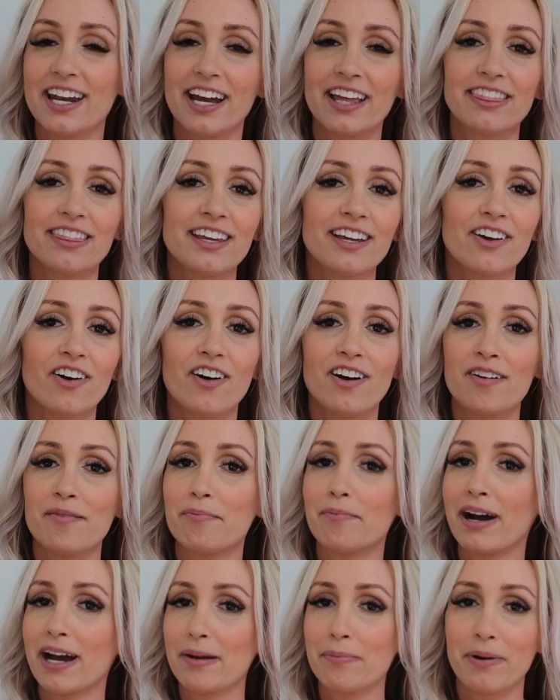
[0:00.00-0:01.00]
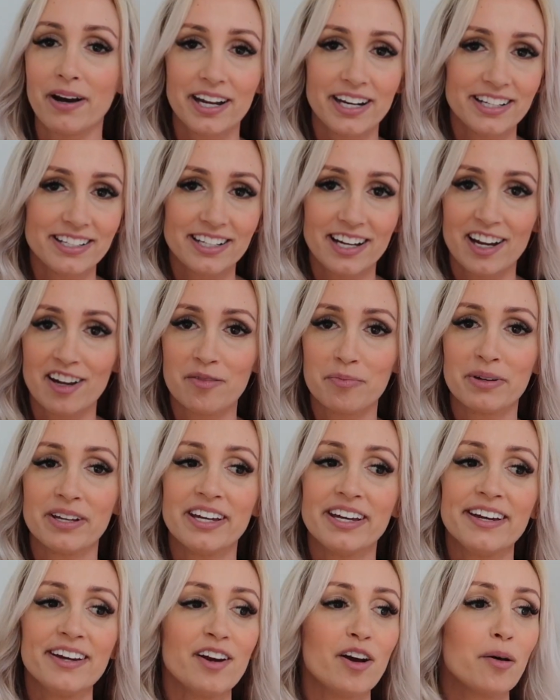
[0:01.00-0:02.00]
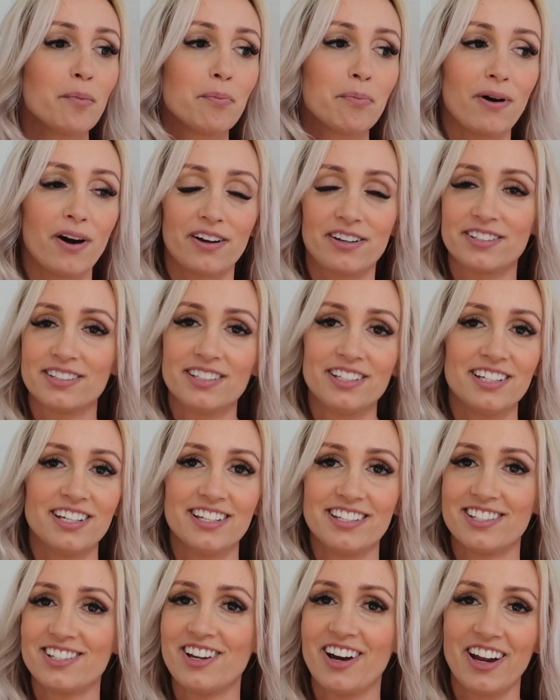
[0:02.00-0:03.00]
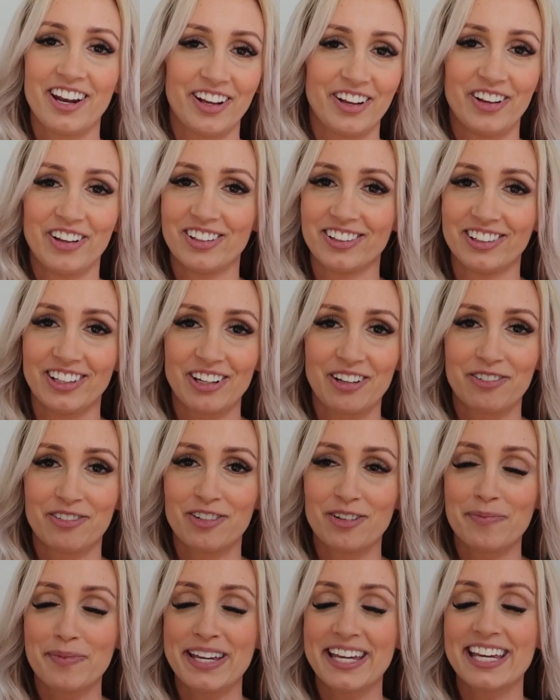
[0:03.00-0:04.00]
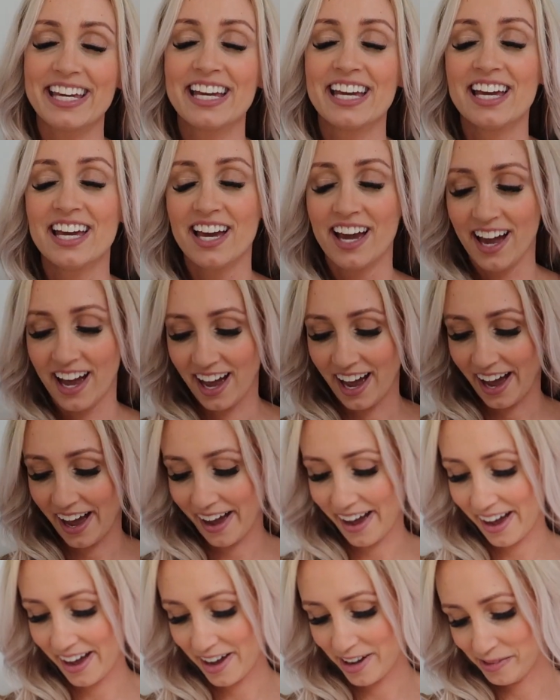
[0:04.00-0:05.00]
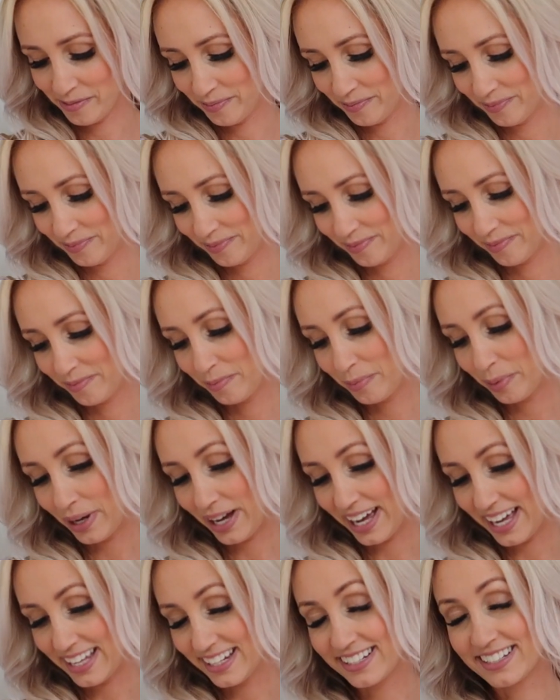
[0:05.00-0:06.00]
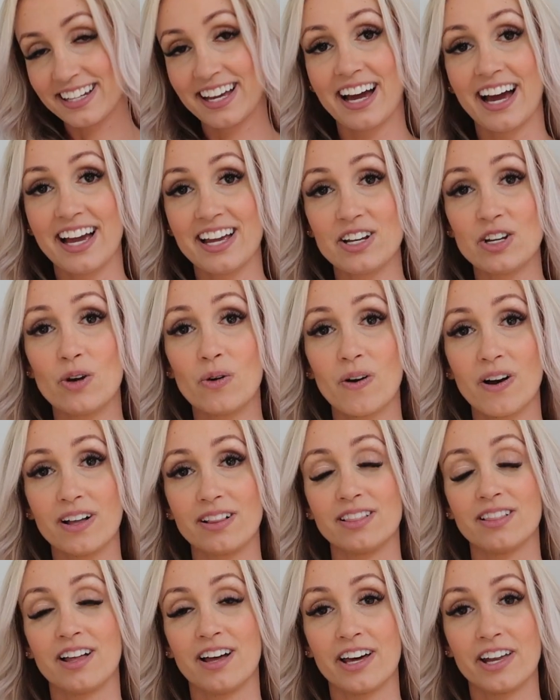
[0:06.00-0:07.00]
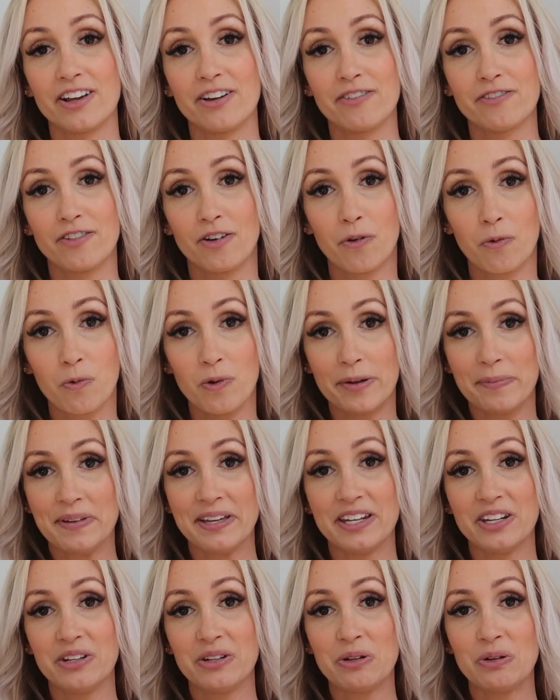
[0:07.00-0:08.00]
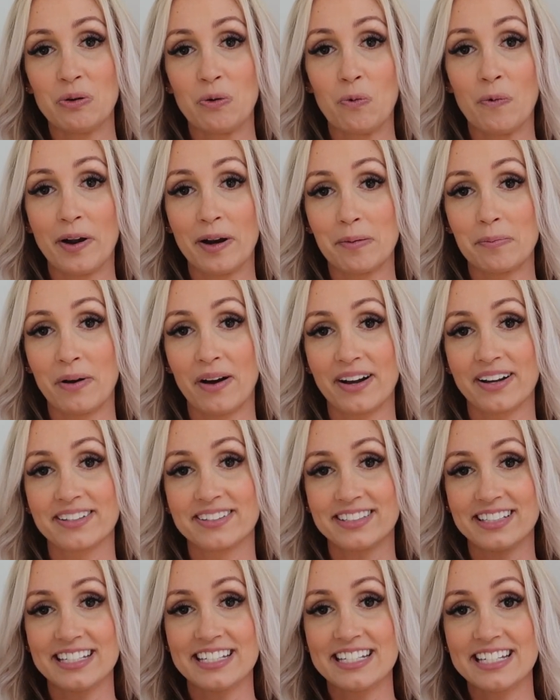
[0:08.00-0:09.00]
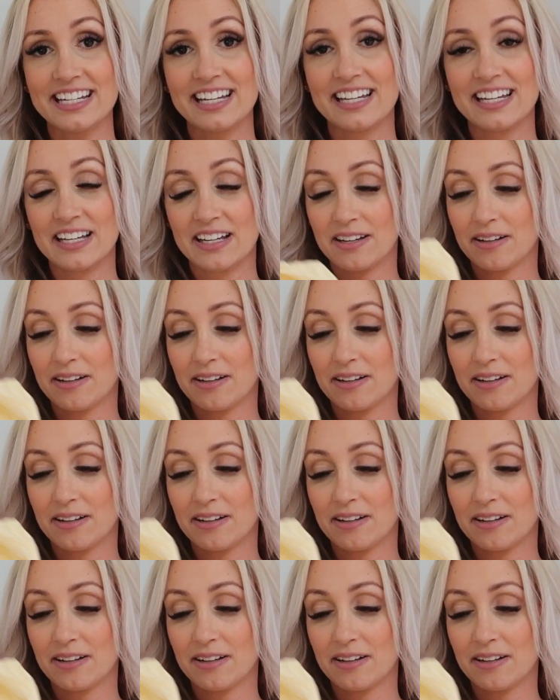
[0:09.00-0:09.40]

and I think on my body type, boxy is not a good look for me. Um, but I know a lot of women who wear boxy